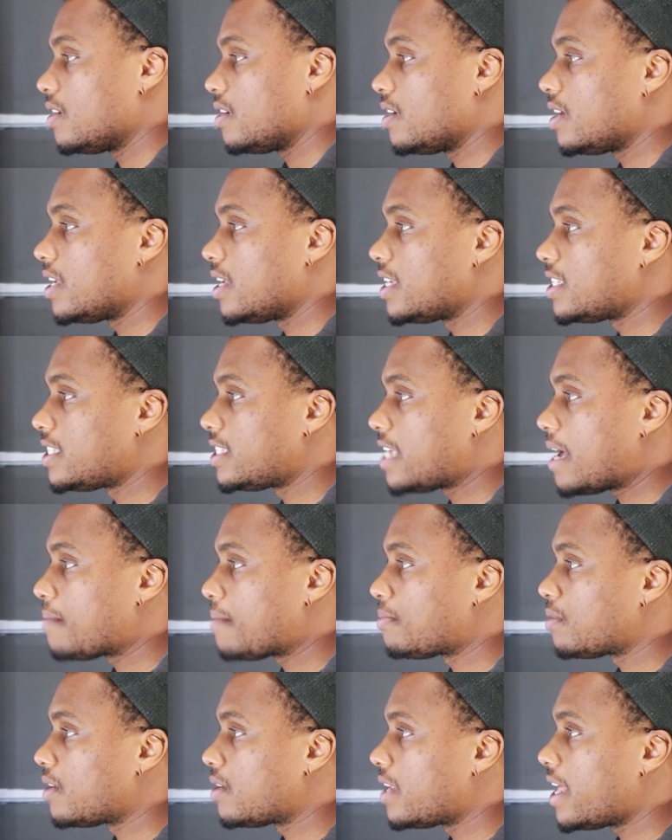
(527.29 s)

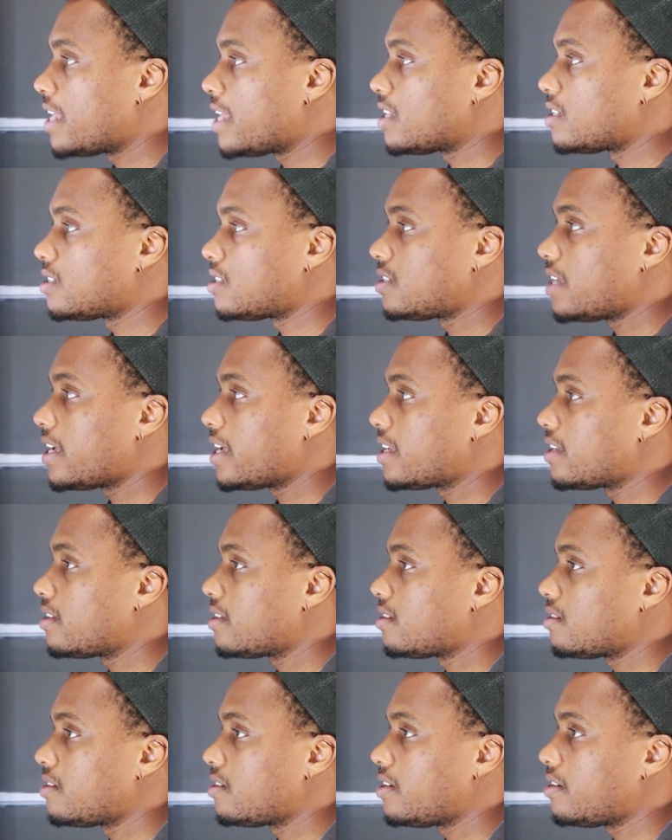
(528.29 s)
example of that in a
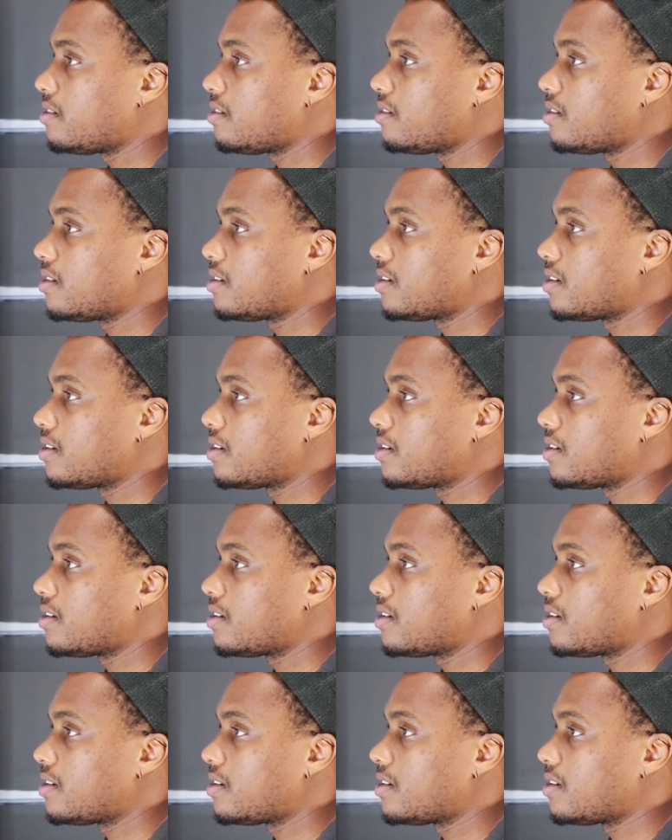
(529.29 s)
second here.